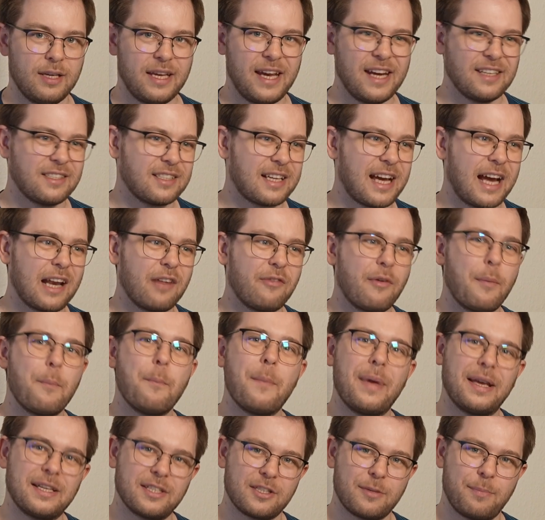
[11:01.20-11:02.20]
Here it's kind of a
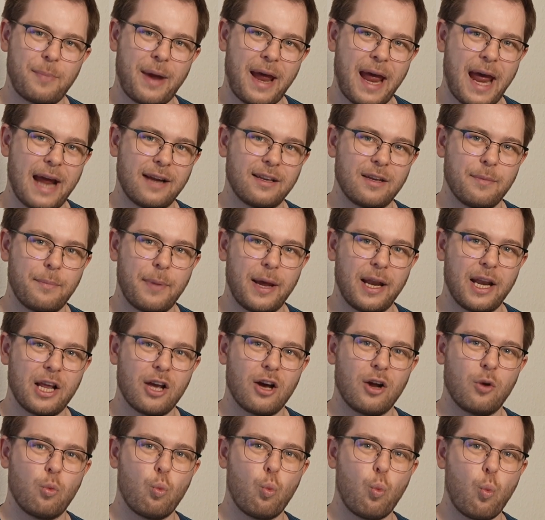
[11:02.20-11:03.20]
mixed bag depending
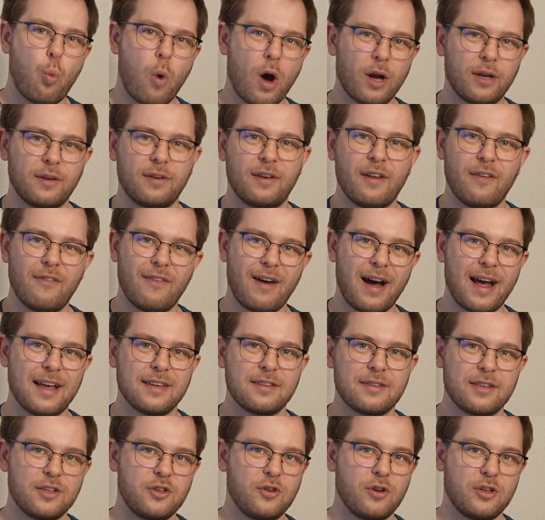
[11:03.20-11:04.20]
on what
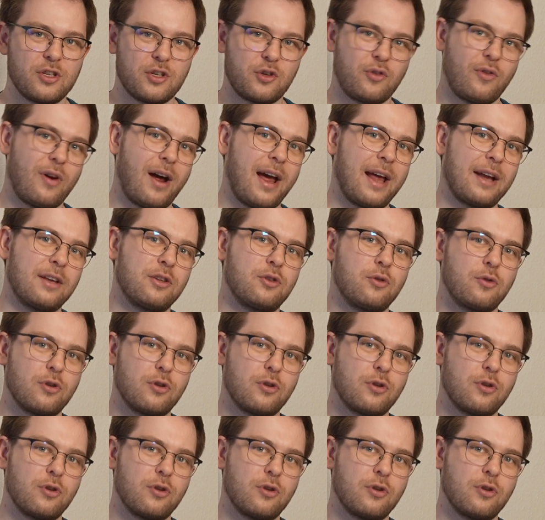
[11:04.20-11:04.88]
device that you're trying to